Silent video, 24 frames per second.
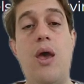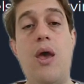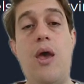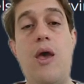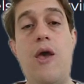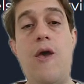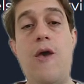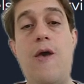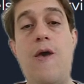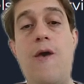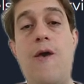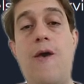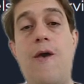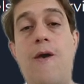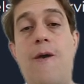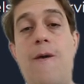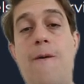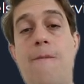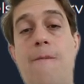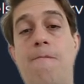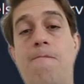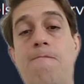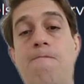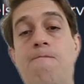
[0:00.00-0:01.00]

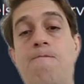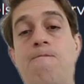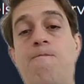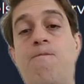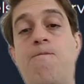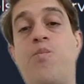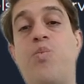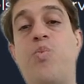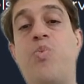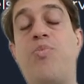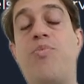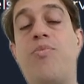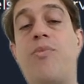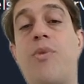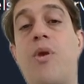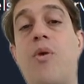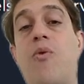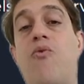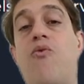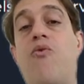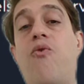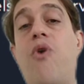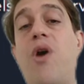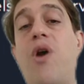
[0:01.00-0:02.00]
Uh,
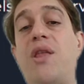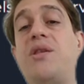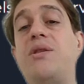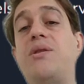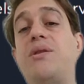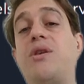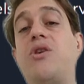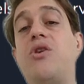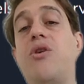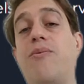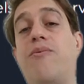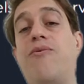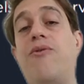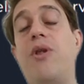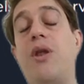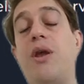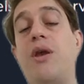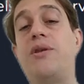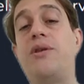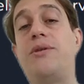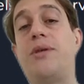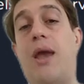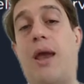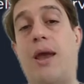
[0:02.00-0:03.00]
what is
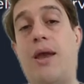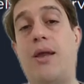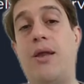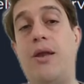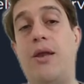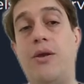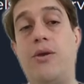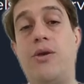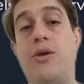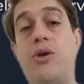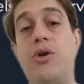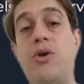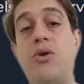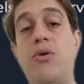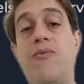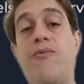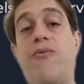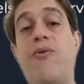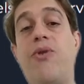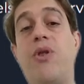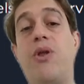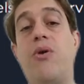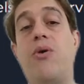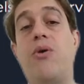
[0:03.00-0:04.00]
Kubeflow exactly?
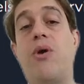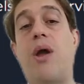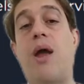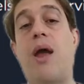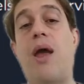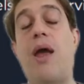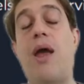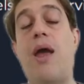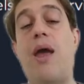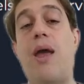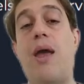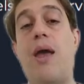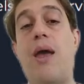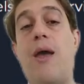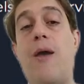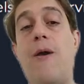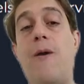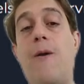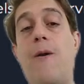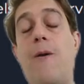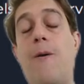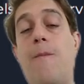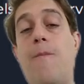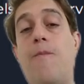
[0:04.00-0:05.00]

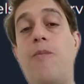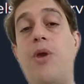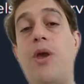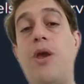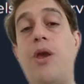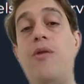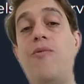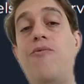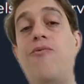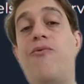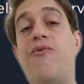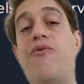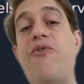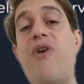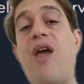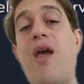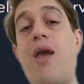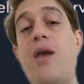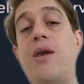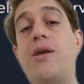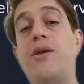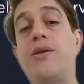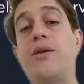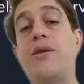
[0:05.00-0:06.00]
Kubeflow, in
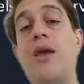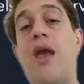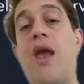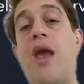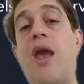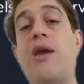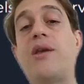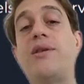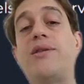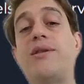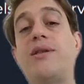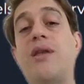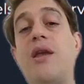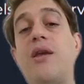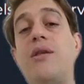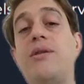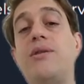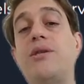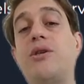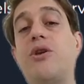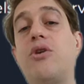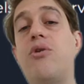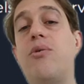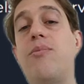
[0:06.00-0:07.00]
fact,
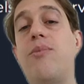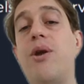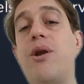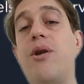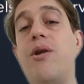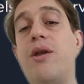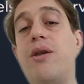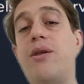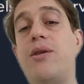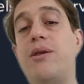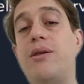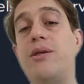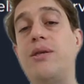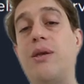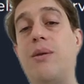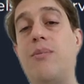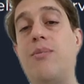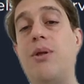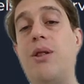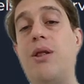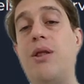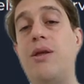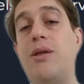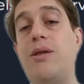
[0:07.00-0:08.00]
extends Kubernetes'
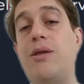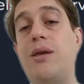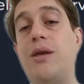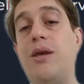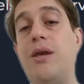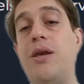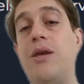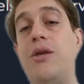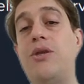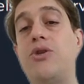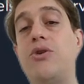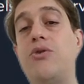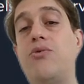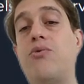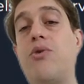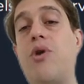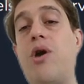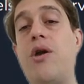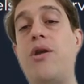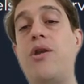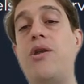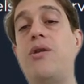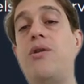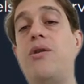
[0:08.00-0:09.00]
ability to
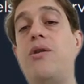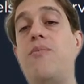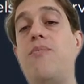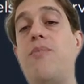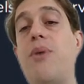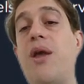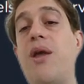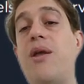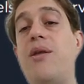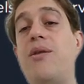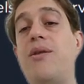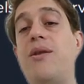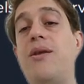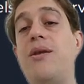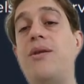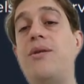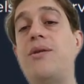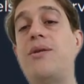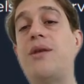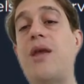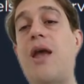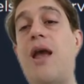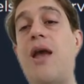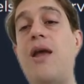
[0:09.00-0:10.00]
run
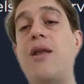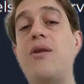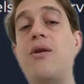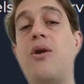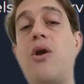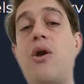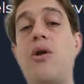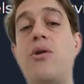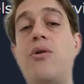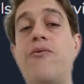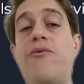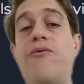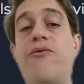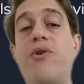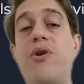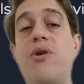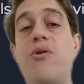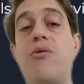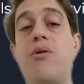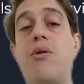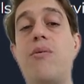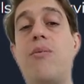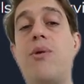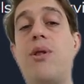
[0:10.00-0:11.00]
independent and
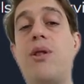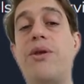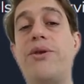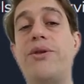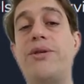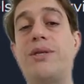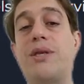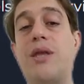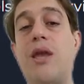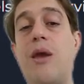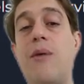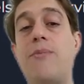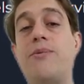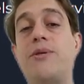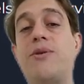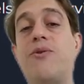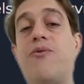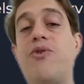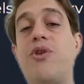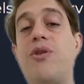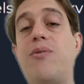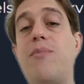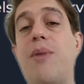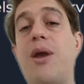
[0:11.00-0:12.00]
configurable steps
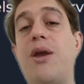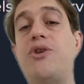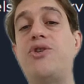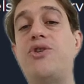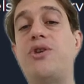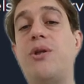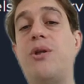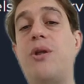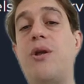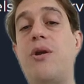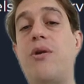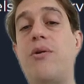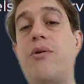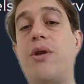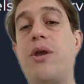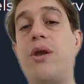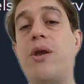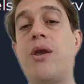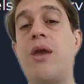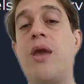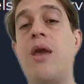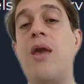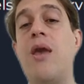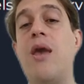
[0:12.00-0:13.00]
with machine
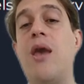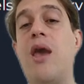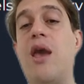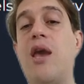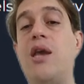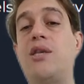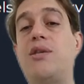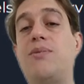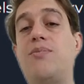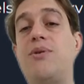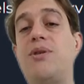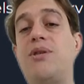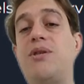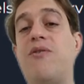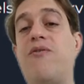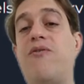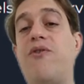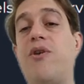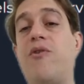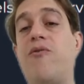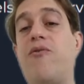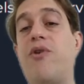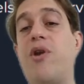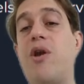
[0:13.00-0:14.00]
learning, a
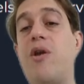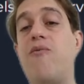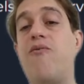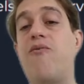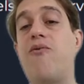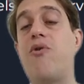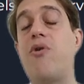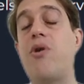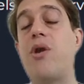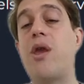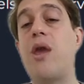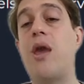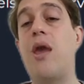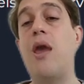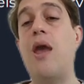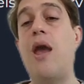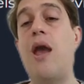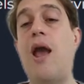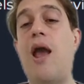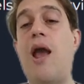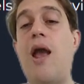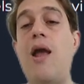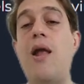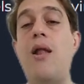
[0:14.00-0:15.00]
specific framework,
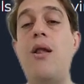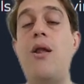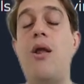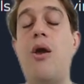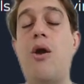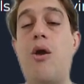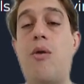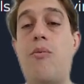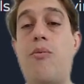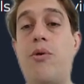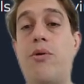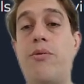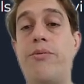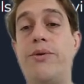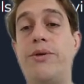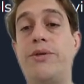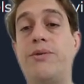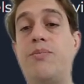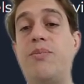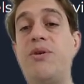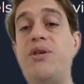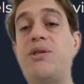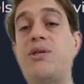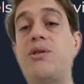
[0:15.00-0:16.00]
and
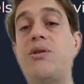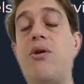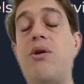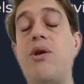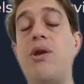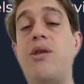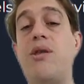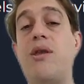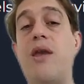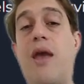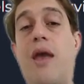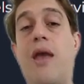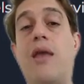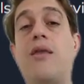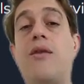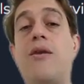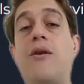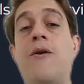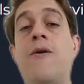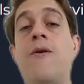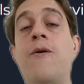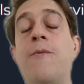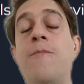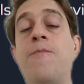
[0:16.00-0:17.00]
libraries. Besides that,
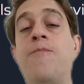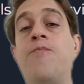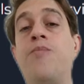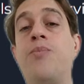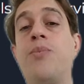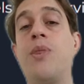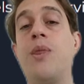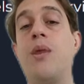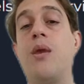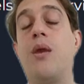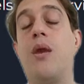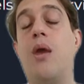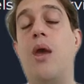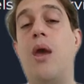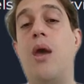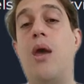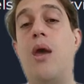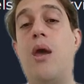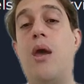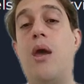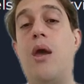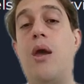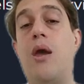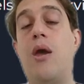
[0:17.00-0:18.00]

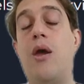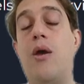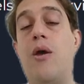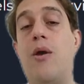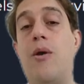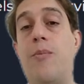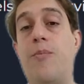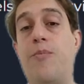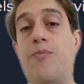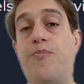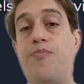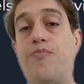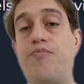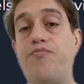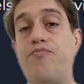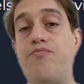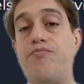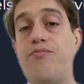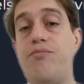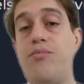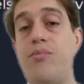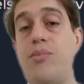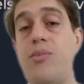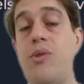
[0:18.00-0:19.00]
uh,
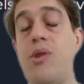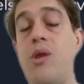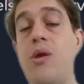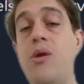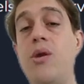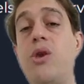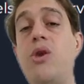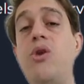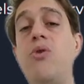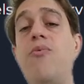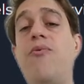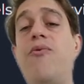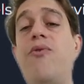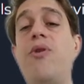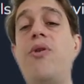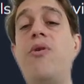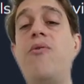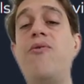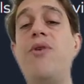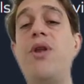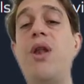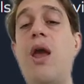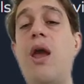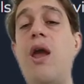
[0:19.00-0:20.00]

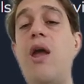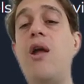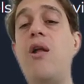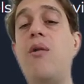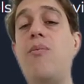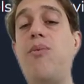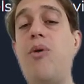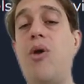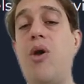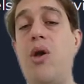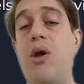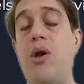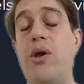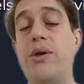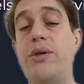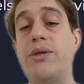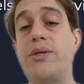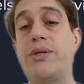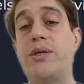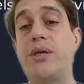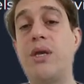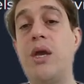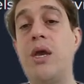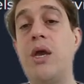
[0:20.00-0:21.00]
Kubeflow will help
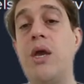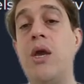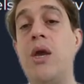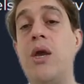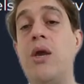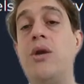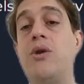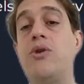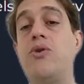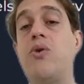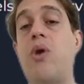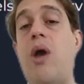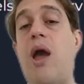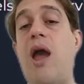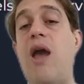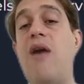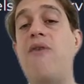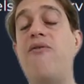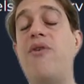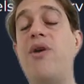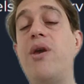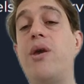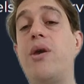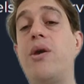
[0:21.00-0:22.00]
us to
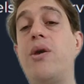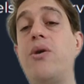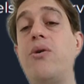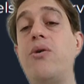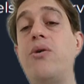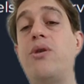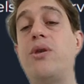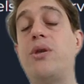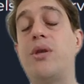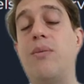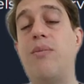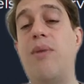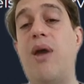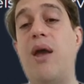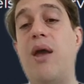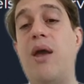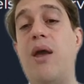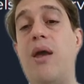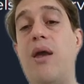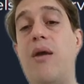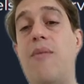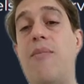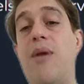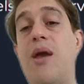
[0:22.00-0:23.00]
have a good
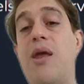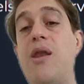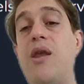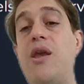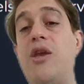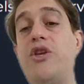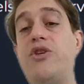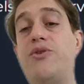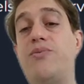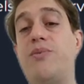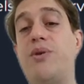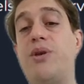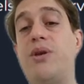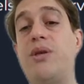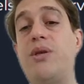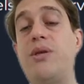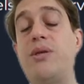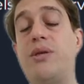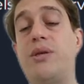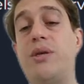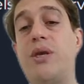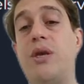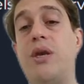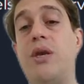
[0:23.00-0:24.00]

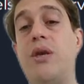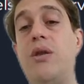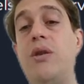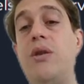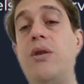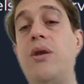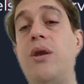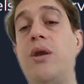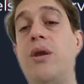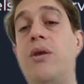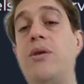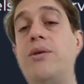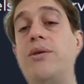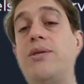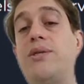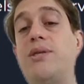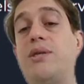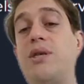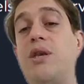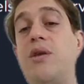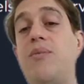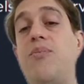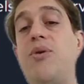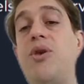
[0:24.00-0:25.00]
management in
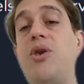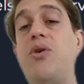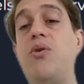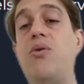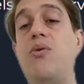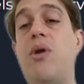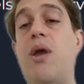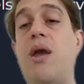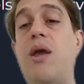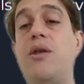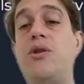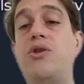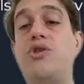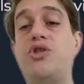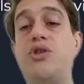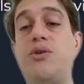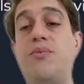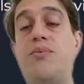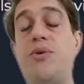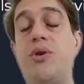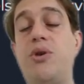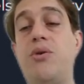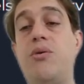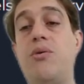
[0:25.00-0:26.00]
CPU and
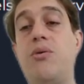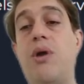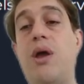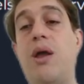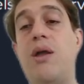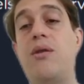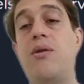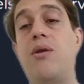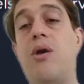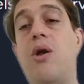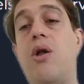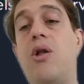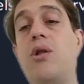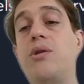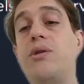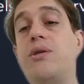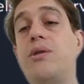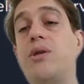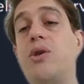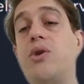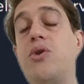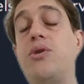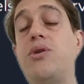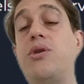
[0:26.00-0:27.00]
GPU and
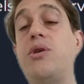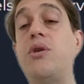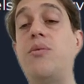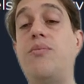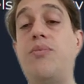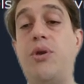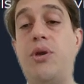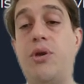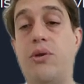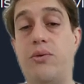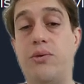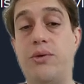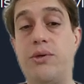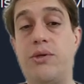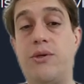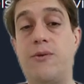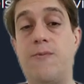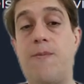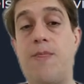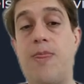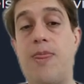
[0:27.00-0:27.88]
also TPUs.